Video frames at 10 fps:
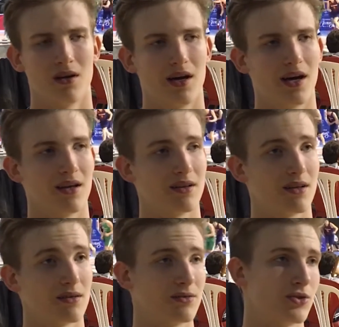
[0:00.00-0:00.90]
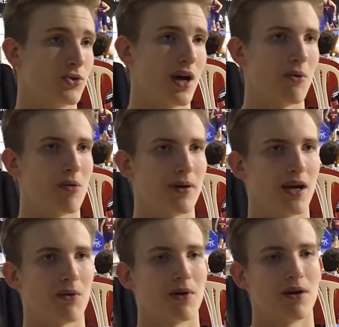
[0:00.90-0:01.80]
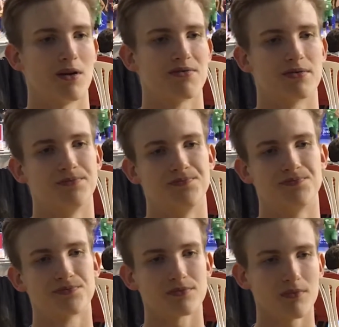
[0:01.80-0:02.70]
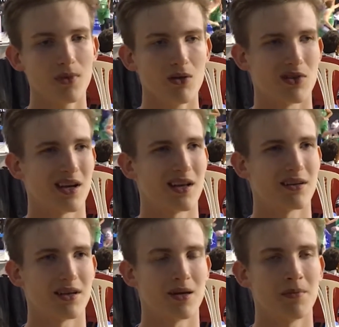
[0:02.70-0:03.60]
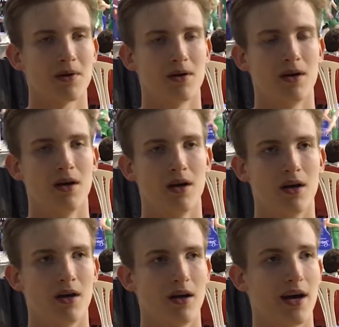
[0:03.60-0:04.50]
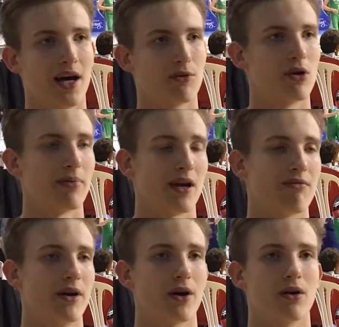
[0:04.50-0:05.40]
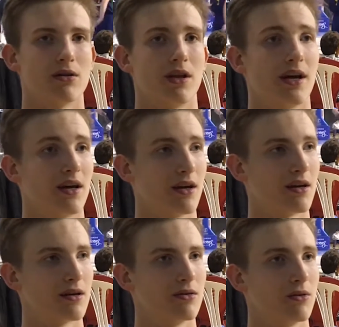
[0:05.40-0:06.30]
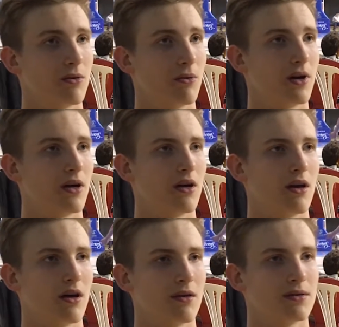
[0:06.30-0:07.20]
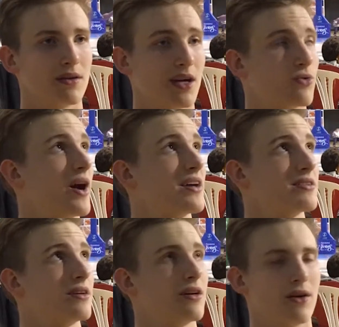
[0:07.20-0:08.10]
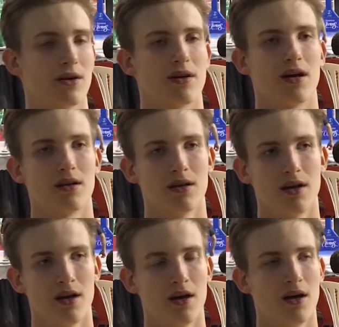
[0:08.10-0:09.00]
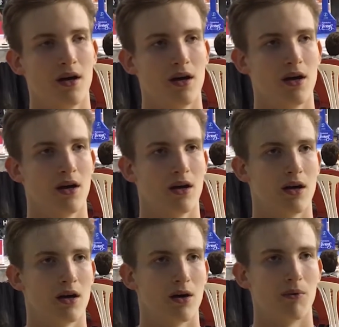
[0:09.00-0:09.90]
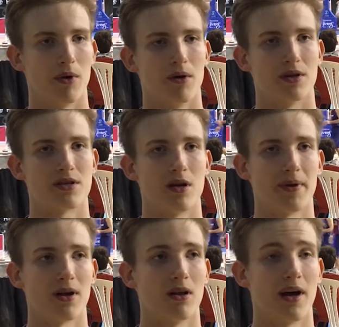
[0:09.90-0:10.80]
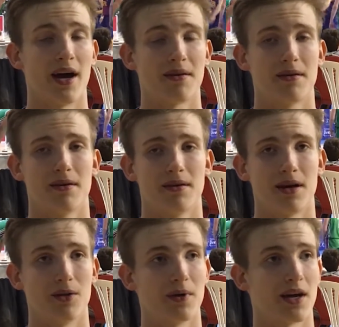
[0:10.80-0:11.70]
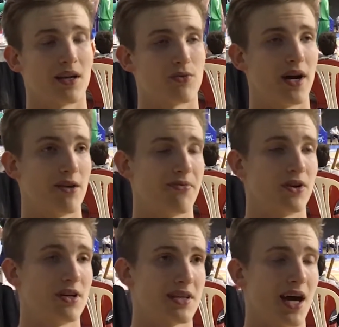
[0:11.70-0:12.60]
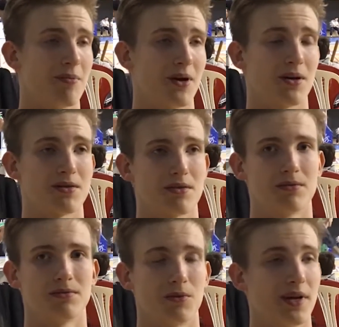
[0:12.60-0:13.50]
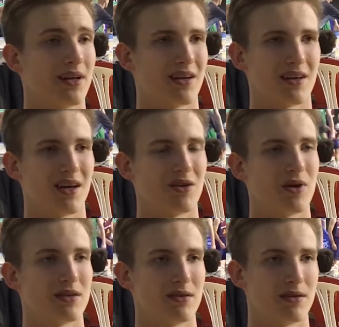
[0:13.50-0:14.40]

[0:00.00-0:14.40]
And today we are playing with an Italian team, and we were playing very good. Like, we get rest in the hotel. We were sleeping all night, and we get ready for this game because we didn't get any rest